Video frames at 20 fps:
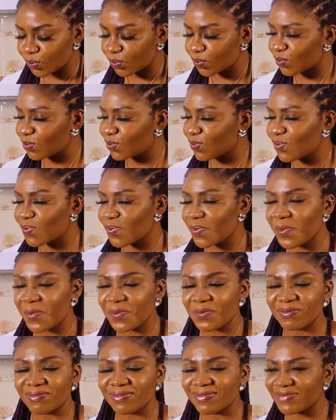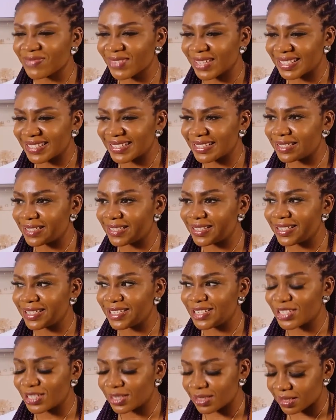Mmm, mmm, mm.
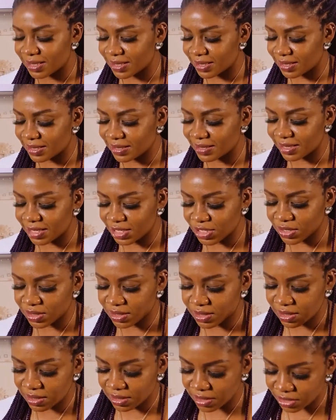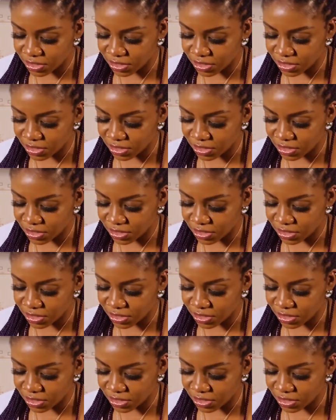Delicious, delicious,